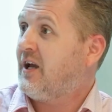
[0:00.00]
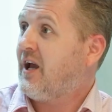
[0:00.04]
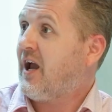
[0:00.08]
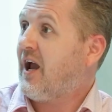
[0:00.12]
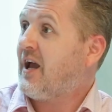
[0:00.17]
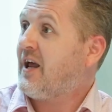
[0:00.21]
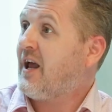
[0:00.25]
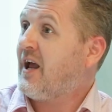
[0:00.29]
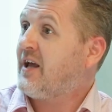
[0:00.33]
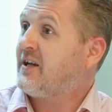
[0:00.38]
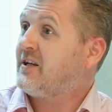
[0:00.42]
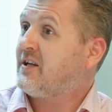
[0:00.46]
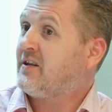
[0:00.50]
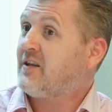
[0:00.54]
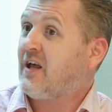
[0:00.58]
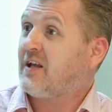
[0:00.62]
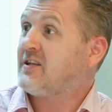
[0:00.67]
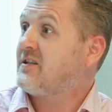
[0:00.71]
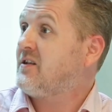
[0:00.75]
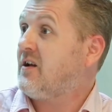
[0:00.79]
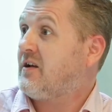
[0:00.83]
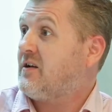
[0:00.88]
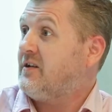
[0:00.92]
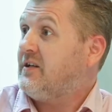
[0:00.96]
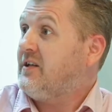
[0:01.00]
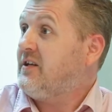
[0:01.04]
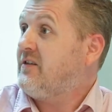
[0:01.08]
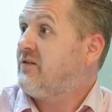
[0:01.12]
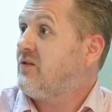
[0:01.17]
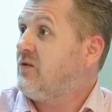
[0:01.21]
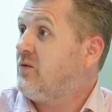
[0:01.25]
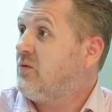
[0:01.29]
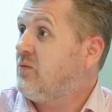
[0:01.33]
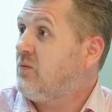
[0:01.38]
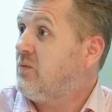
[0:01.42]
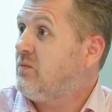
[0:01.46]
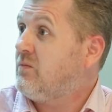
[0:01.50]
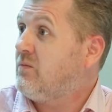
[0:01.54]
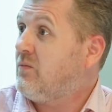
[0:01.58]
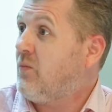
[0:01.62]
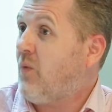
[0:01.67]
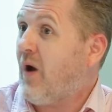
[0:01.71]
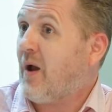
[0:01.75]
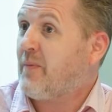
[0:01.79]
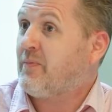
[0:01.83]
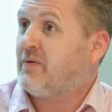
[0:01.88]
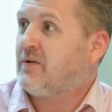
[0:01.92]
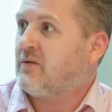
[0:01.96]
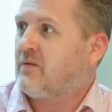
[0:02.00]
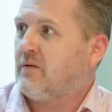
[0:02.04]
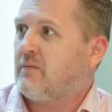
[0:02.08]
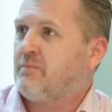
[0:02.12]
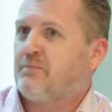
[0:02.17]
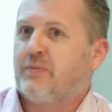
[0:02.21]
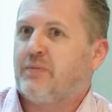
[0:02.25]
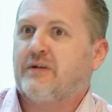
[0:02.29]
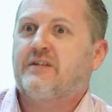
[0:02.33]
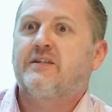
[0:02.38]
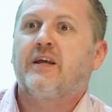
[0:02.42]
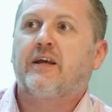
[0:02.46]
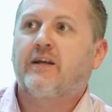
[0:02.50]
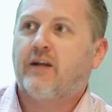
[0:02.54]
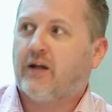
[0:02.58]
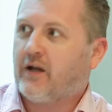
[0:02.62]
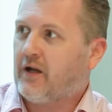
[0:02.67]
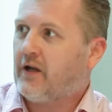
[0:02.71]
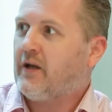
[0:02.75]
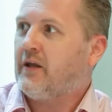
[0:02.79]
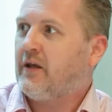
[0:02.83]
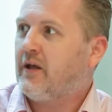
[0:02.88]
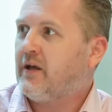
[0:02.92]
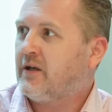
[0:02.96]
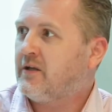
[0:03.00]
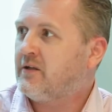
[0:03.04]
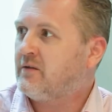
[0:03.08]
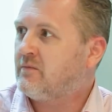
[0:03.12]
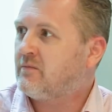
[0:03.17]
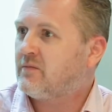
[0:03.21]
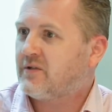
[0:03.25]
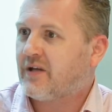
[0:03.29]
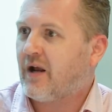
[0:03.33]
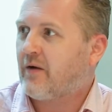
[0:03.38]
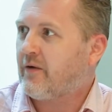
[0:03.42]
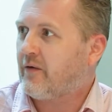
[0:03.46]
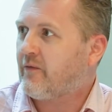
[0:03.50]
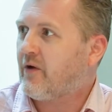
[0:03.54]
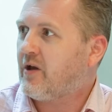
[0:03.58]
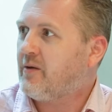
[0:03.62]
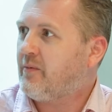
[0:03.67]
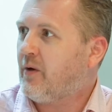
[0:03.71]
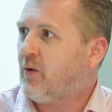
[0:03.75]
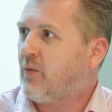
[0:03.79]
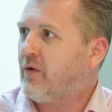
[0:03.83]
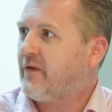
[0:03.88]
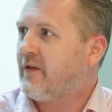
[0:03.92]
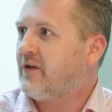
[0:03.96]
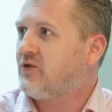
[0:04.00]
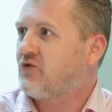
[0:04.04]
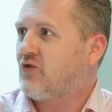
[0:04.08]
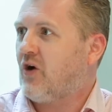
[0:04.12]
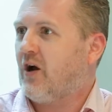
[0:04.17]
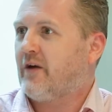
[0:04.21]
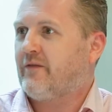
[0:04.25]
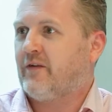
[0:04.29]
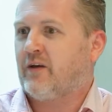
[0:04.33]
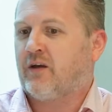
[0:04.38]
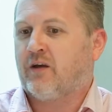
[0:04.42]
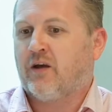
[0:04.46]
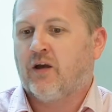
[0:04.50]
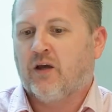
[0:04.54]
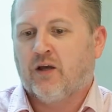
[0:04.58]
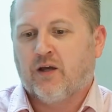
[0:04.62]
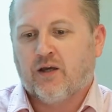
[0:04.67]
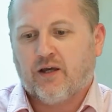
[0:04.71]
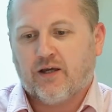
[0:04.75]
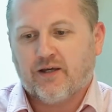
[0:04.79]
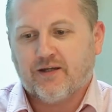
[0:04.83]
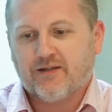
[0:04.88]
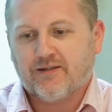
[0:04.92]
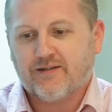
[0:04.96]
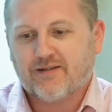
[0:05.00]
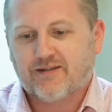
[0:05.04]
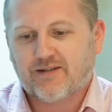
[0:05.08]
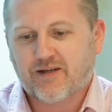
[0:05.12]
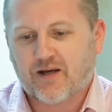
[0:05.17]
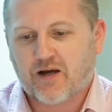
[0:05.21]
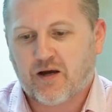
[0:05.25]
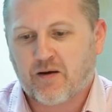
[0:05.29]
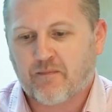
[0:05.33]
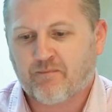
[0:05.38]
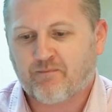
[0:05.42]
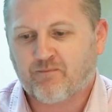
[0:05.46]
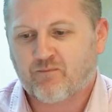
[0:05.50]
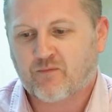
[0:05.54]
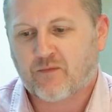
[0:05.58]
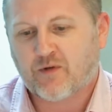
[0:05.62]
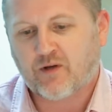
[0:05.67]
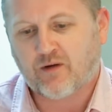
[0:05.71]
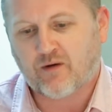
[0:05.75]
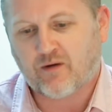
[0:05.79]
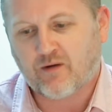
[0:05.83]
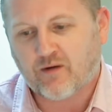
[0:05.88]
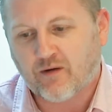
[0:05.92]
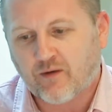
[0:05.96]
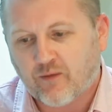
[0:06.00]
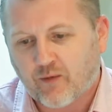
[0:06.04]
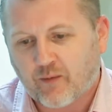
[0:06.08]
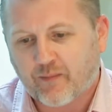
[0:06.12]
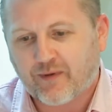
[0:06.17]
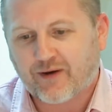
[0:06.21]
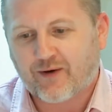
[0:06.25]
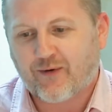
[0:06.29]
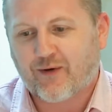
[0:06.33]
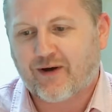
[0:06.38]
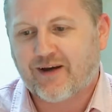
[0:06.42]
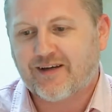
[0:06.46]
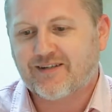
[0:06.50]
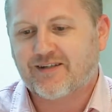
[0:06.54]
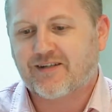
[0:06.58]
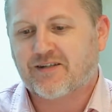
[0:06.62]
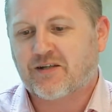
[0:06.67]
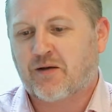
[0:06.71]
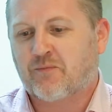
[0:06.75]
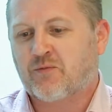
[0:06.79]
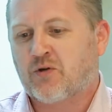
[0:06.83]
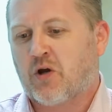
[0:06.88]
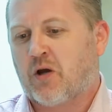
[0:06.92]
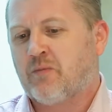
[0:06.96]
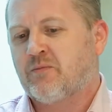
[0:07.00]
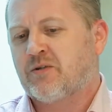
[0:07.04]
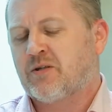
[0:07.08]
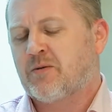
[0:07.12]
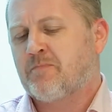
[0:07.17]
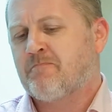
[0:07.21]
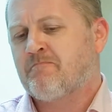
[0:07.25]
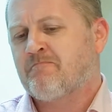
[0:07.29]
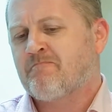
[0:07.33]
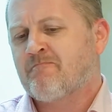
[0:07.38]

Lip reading: And that's like a lethal weapon, particularly in Saudi Arabia, where their driving is a little bit crazy sometimes.